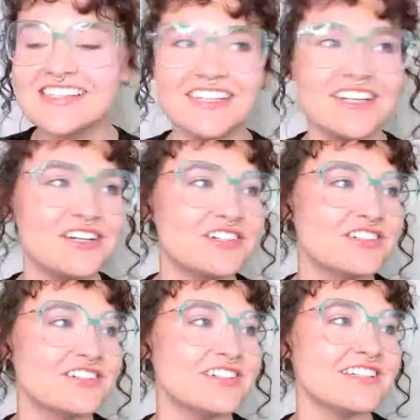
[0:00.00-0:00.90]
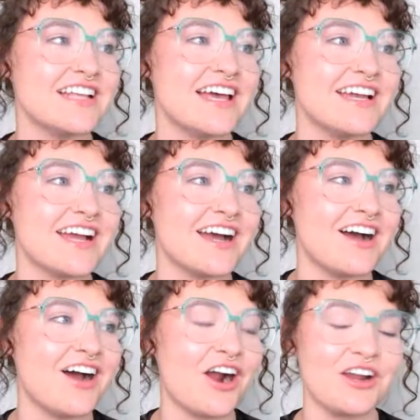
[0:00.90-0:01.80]
the new, like,
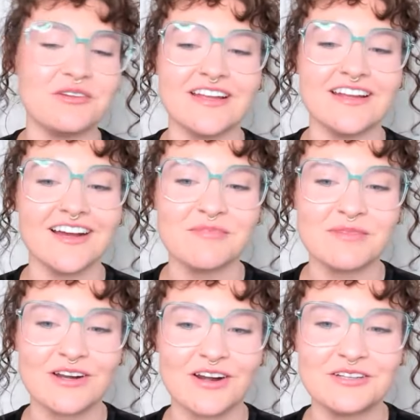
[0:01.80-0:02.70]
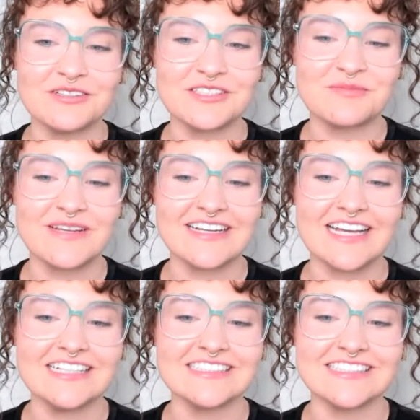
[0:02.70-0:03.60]
are you hitting on me or are you just being
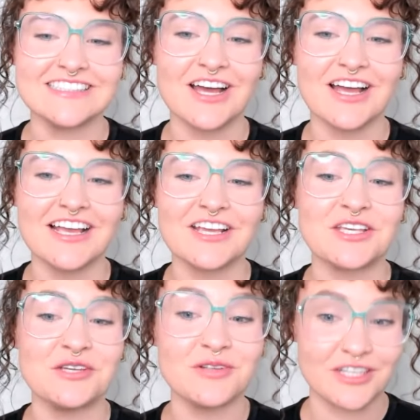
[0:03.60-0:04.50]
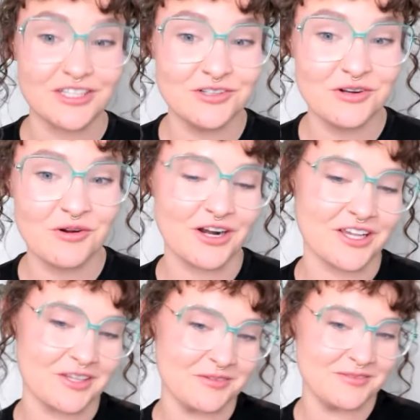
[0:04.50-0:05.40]
nice? Is cute or cute?